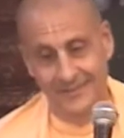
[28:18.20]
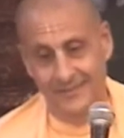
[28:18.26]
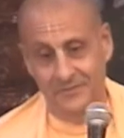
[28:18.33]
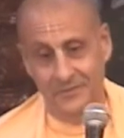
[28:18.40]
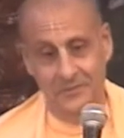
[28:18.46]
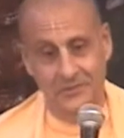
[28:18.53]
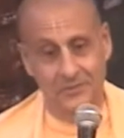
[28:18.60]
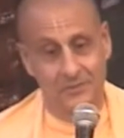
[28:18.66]

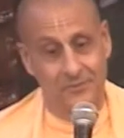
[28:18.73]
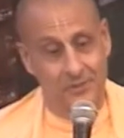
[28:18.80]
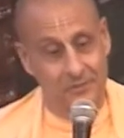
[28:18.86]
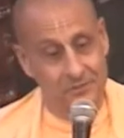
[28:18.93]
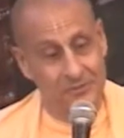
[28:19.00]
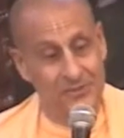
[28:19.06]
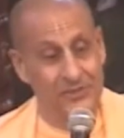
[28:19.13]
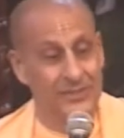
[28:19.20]
First of
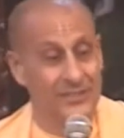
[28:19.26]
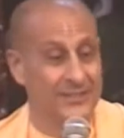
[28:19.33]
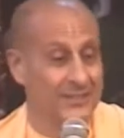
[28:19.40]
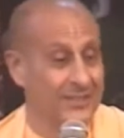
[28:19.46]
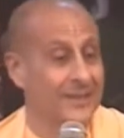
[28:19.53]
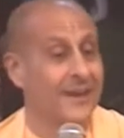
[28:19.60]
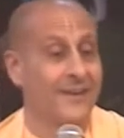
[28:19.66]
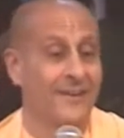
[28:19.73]
all, Krishna is
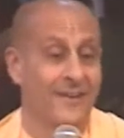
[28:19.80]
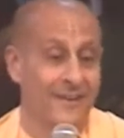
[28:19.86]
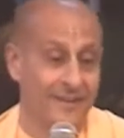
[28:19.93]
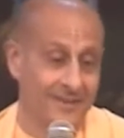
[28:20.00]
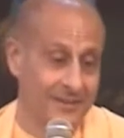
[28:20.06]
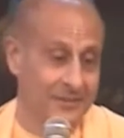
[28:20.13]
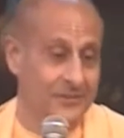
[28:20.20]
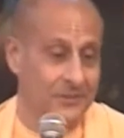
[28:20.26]
in our
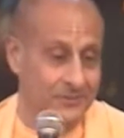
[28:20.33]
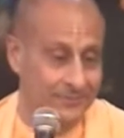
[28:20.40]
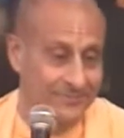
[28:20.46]
heart.